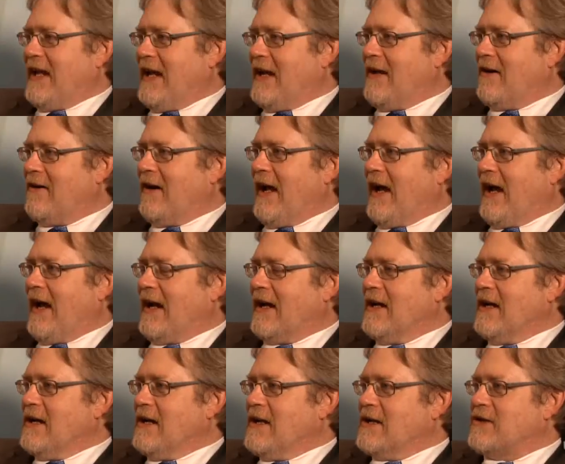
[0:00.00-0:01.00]
the internet,
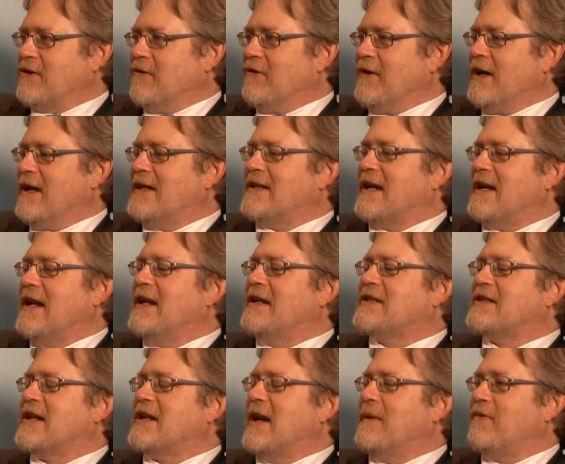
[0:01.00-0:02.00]
so it is a
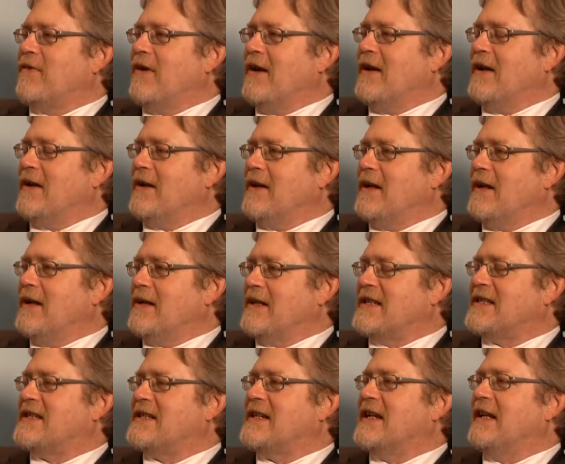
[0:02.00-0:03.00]
separate,
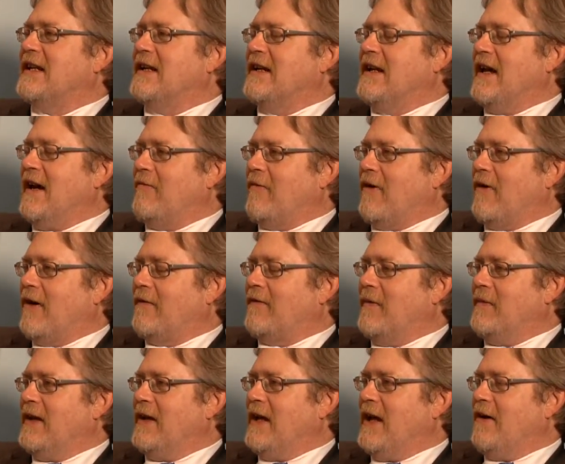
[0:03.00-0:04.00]
distinct network
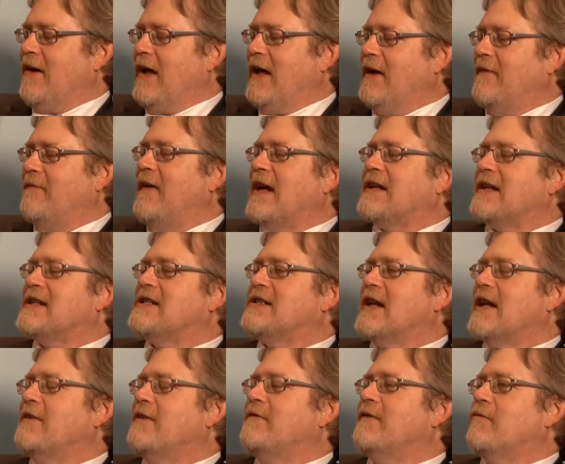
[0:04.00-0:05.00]
from the internet. In fact, it's
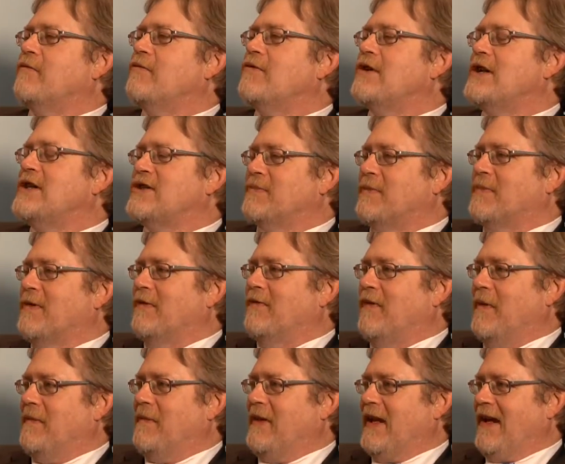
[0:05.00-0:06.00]
not even reachable
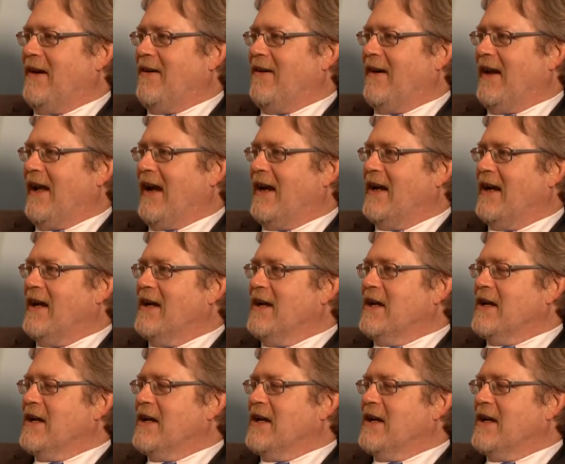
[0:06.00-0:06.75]
from the internet.